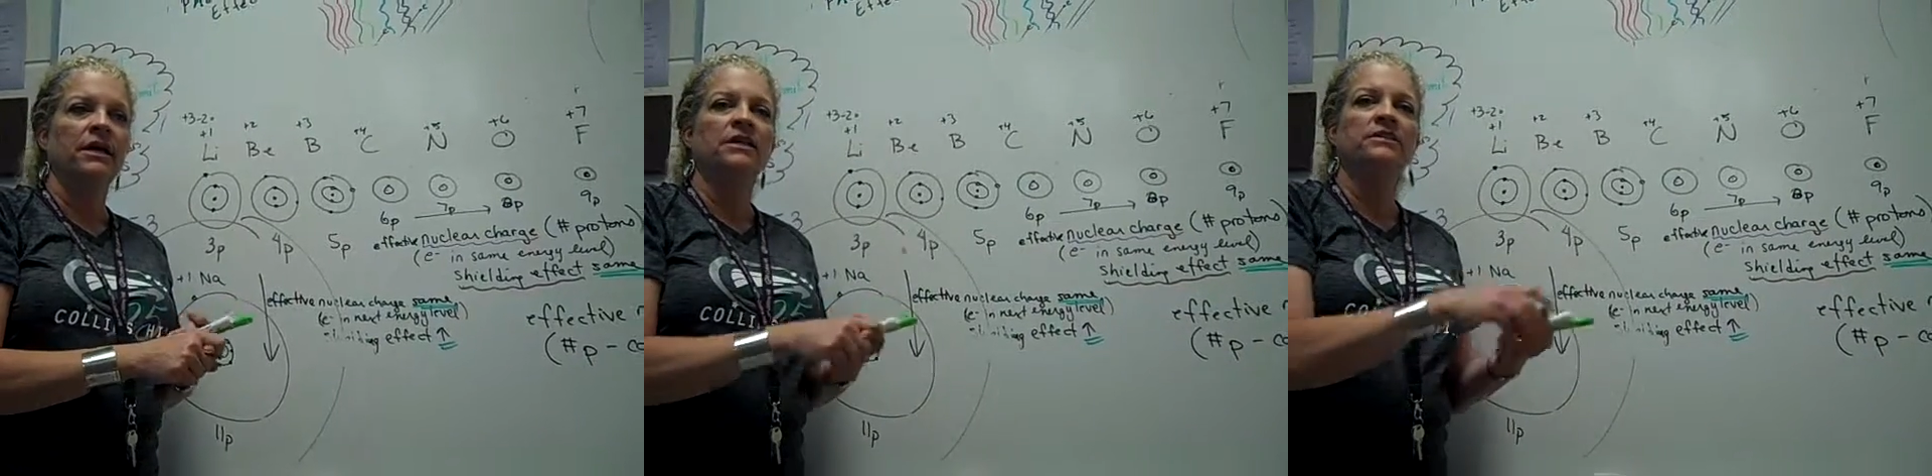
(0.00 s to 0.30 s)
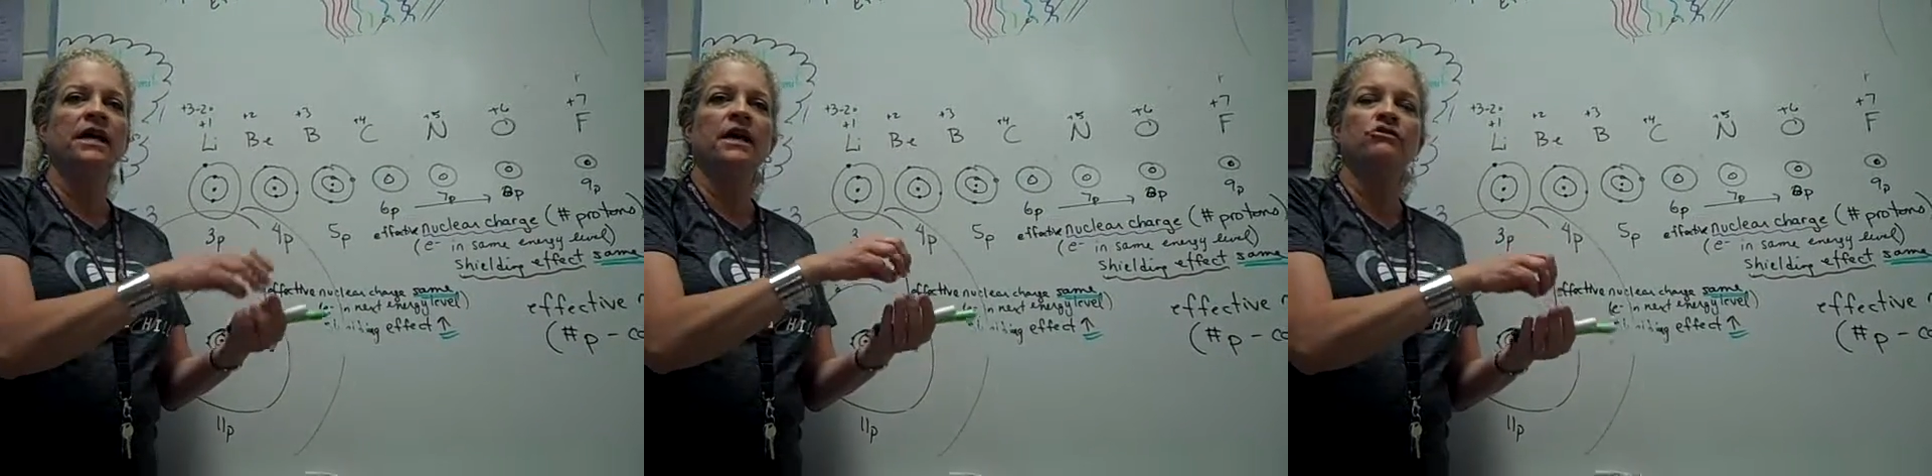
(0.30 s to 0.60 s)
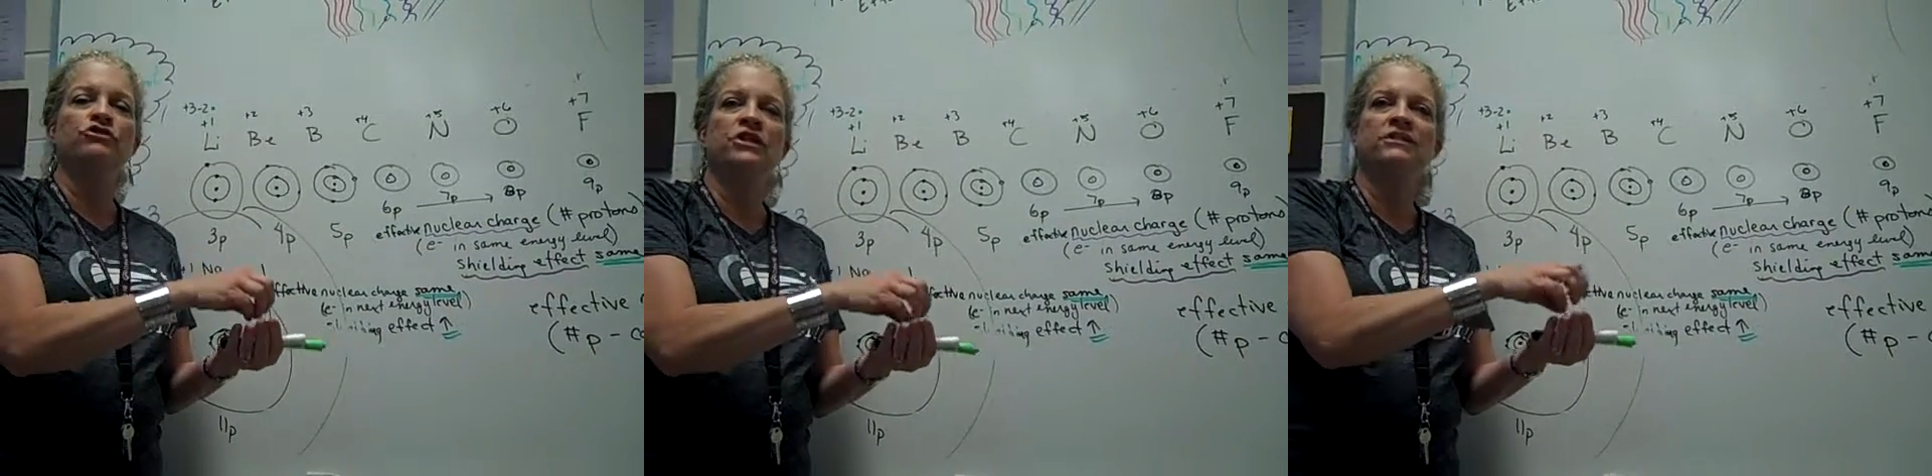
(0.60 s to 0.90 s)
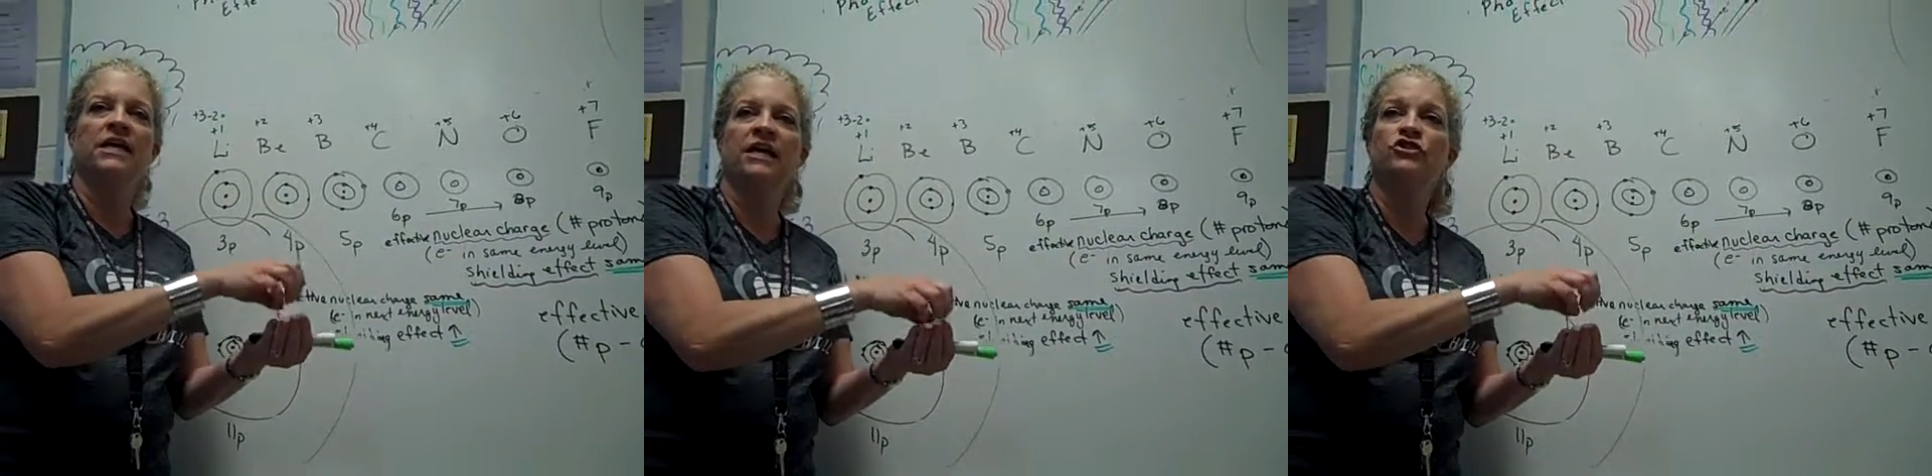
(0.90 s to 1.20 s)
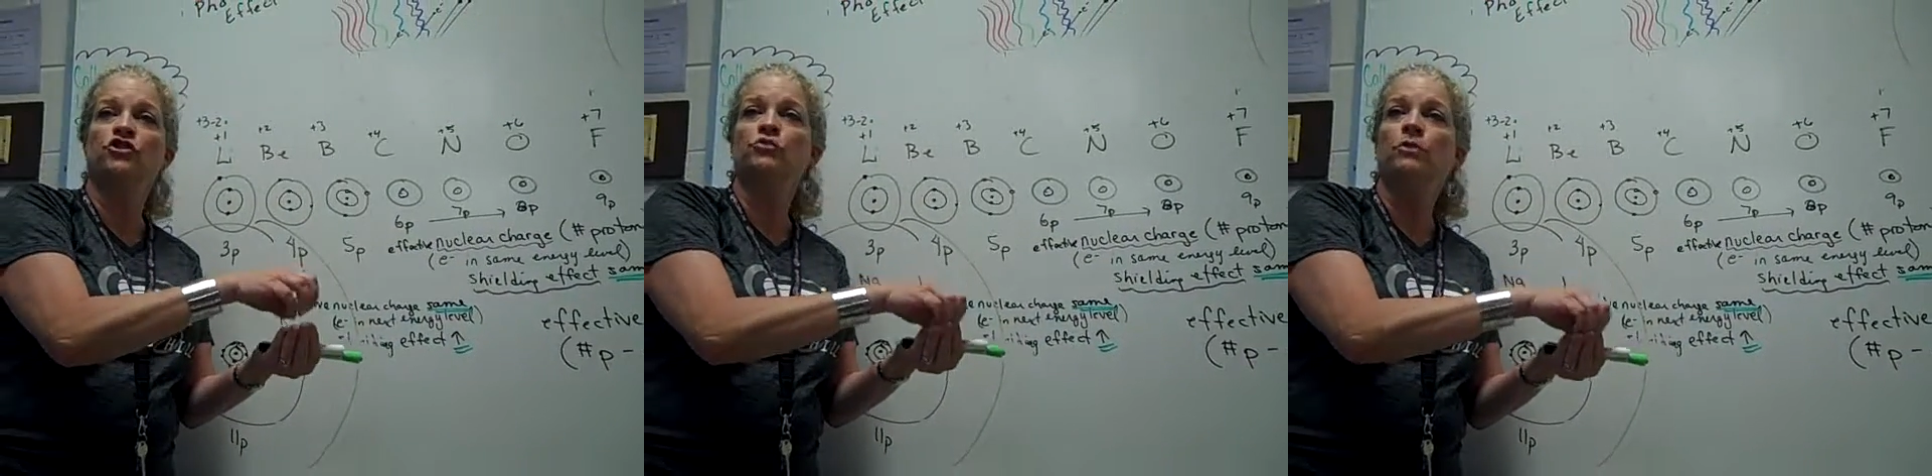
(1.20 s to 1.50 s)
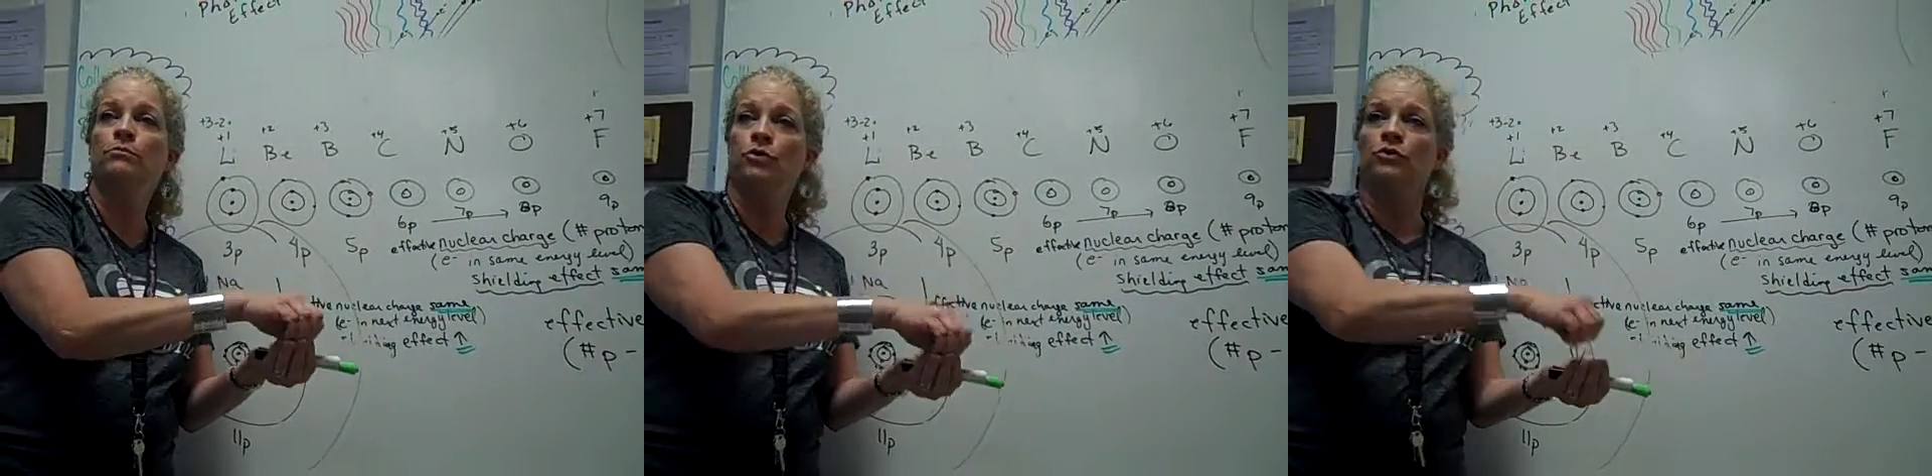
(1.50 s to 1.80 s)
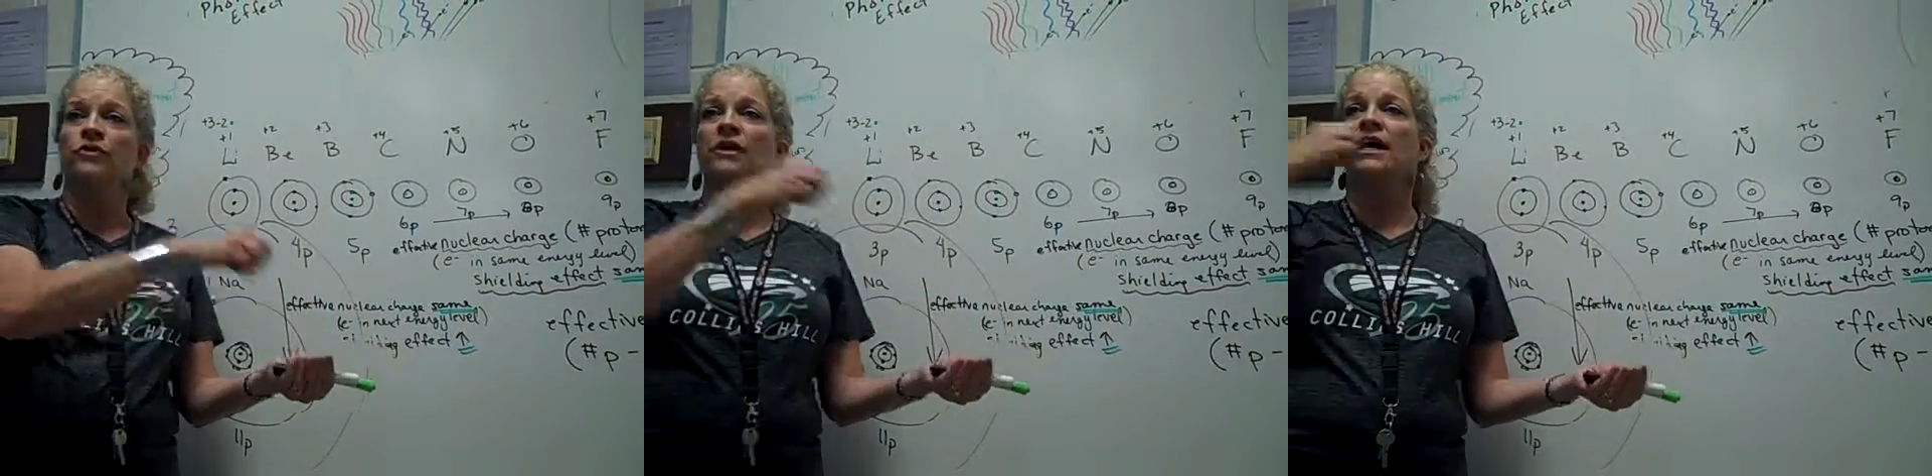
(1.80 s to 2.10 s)
is the energy it takes to
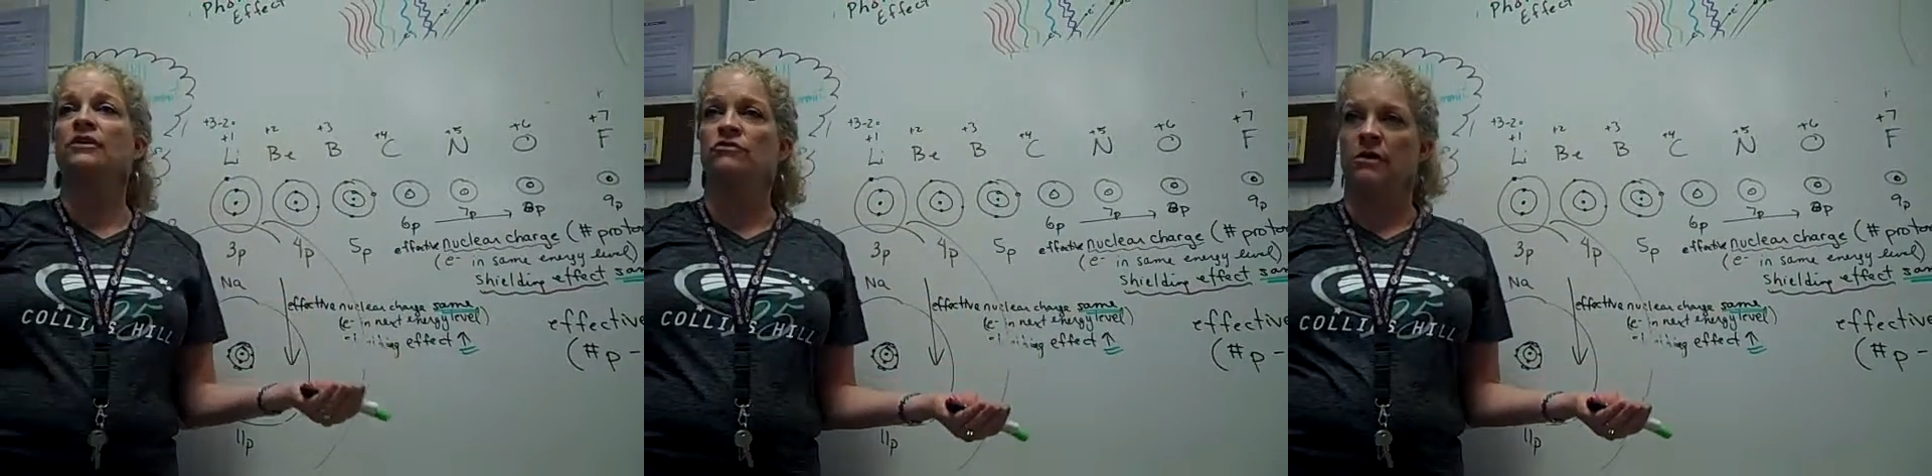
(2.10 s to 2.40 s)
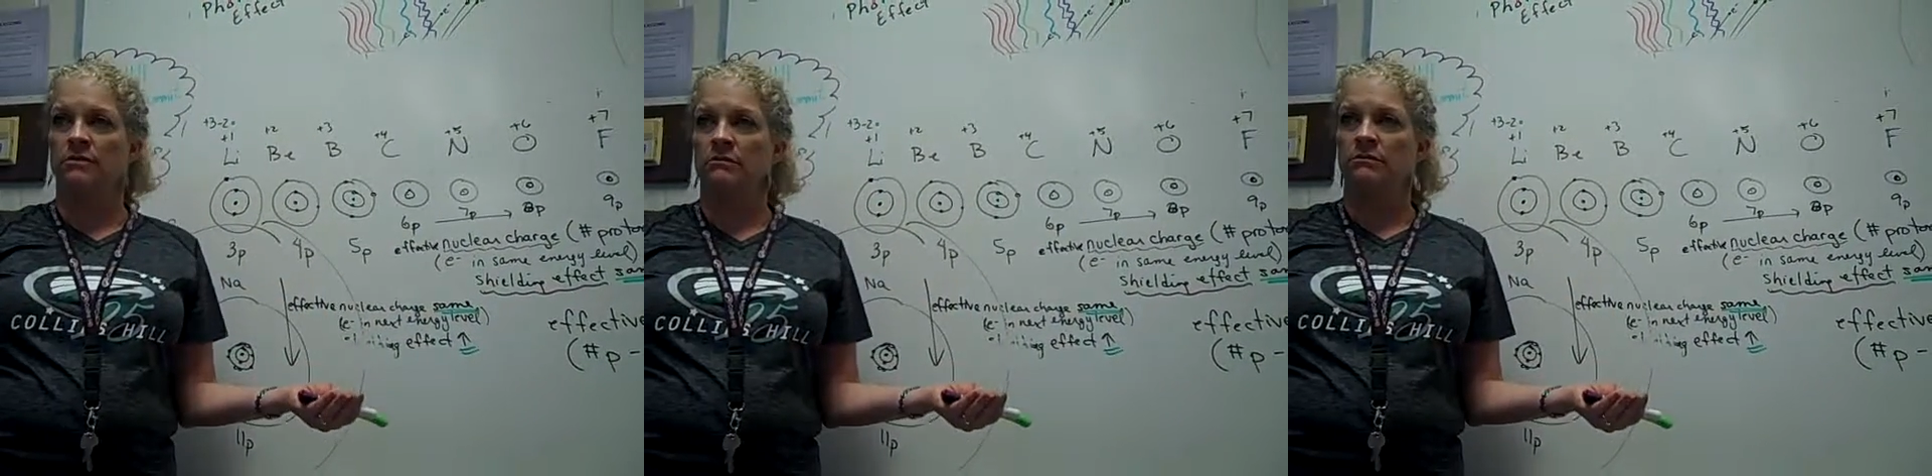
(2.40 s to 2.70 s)
remove an electron.